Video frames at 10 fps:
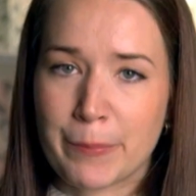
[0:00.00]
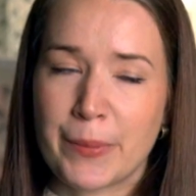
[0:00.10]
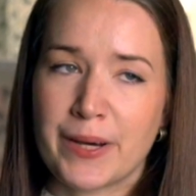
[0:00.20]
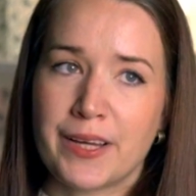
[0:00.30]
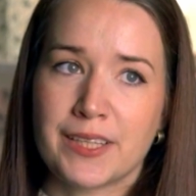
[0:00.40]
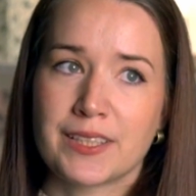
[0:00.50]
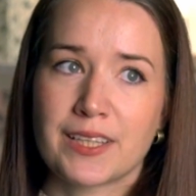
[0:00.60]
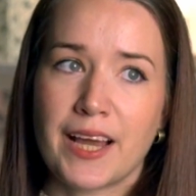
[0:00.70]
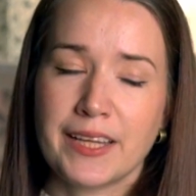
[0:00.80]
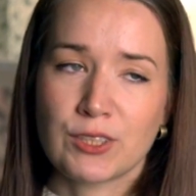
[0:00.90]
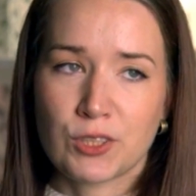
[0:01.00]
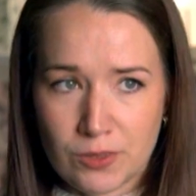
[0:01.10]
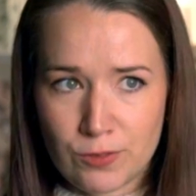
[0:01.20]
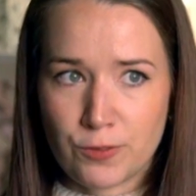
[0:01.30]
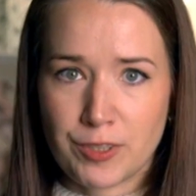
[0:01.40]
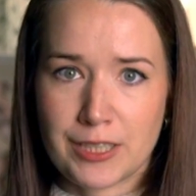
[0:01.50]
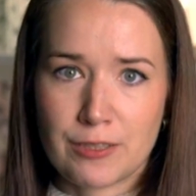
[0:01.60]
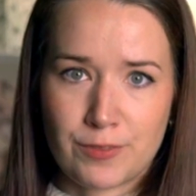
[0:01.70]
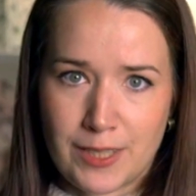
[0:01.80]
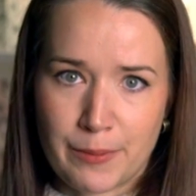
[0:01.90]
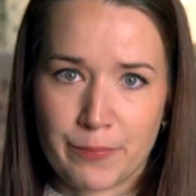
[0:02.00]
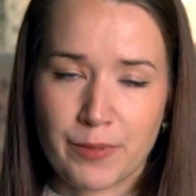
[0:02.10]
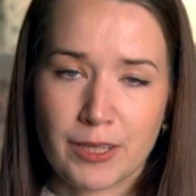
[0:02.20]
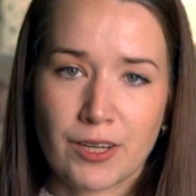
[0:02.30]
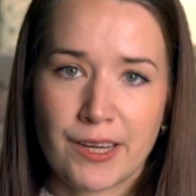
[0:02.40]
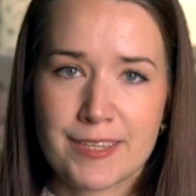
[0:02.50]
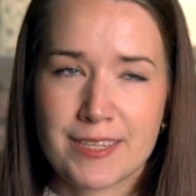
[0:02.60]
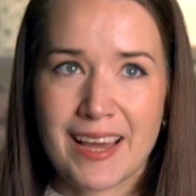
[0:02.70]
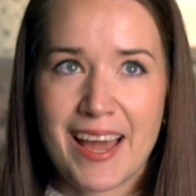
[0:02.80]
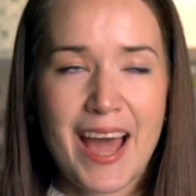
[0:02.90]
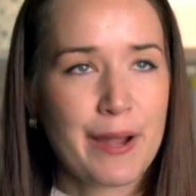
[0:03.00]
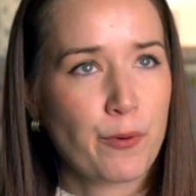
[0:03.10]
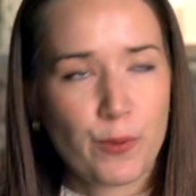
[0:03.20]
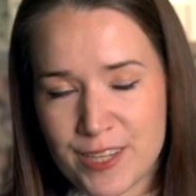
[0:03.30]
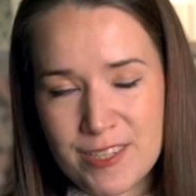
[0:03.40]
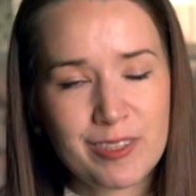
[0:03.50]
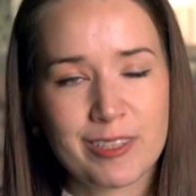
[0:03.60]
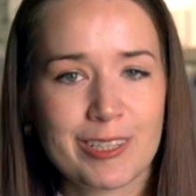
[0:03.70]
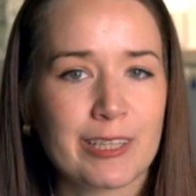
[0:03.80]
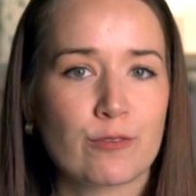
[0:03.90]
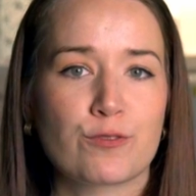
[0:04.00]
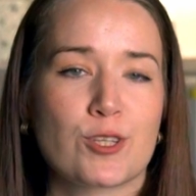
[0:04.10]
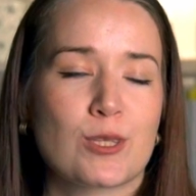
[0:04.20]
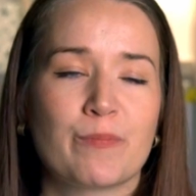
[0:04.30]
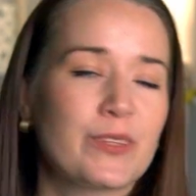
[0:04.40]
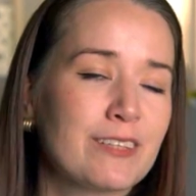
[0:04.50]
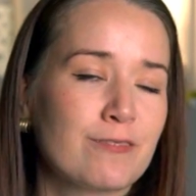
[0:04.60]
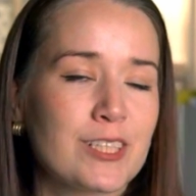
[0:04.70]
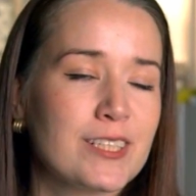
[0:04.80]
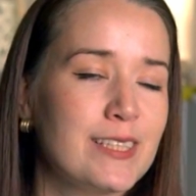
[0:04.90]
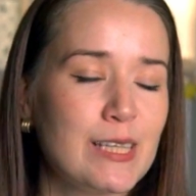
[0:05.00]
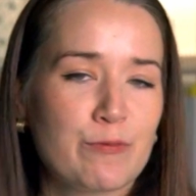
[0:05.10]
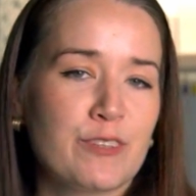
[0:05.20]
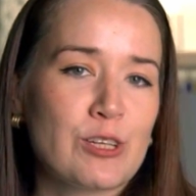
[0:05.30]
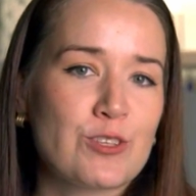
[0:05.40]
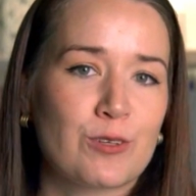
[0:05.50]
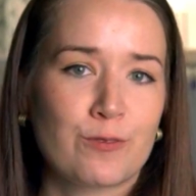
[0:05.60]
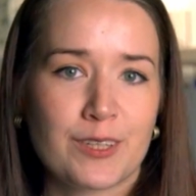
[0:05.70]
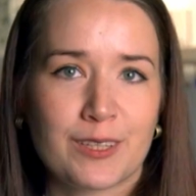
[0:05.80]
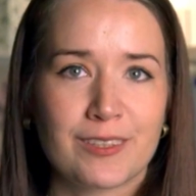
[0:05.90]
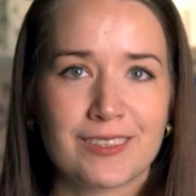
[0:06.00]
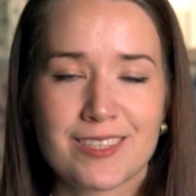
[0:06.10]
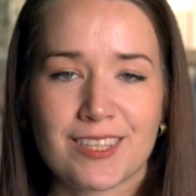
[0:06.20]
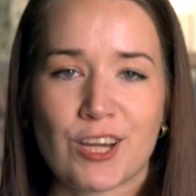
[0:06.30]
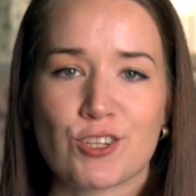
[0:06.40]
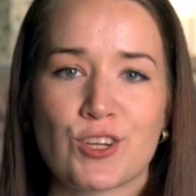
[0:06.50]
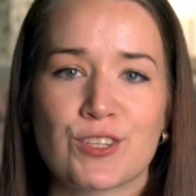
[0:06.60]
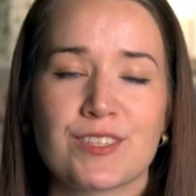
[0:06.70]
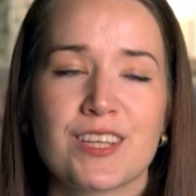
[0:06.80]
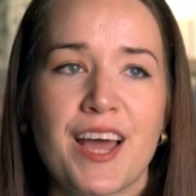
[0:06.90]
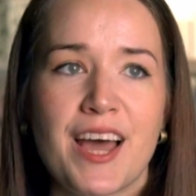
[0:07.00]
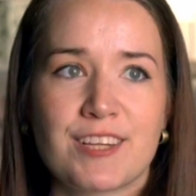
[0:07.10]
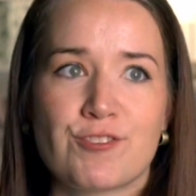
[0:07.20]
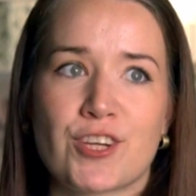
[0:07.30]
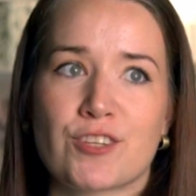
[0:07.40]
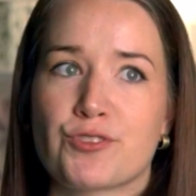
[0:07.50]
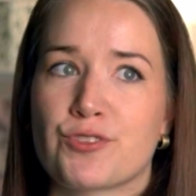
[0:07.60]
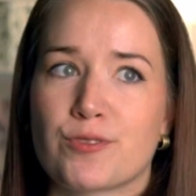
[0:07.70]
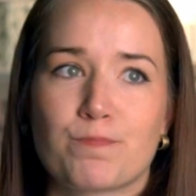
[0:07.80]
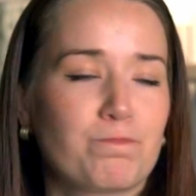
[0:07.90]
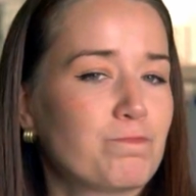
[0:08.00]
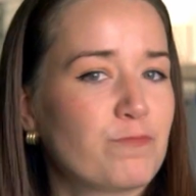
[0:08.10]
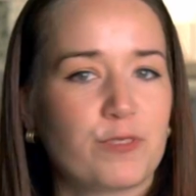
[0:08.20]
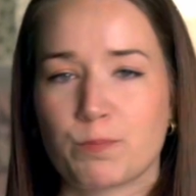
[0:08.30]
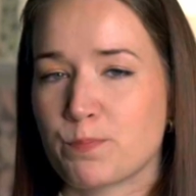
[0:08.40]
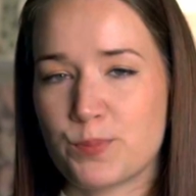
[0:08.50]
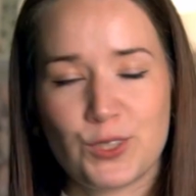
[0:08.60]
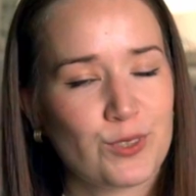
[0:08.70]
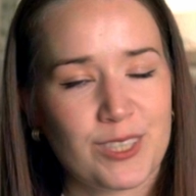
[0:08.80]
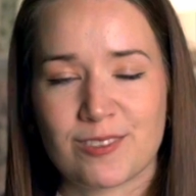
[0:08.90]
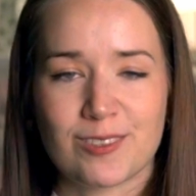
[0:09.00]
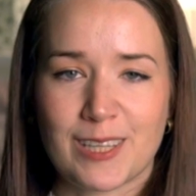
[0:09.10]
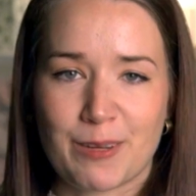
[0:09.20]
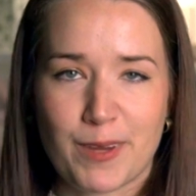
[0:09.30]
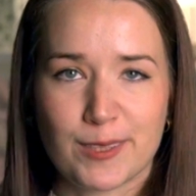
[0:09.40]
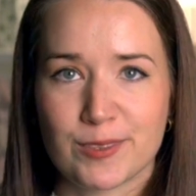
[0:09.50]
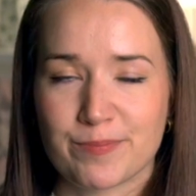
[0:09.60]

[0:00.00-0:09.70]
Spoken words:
but I could forgive them because I wasn't looking for something very deep philosophical discussion just for pure entertainment.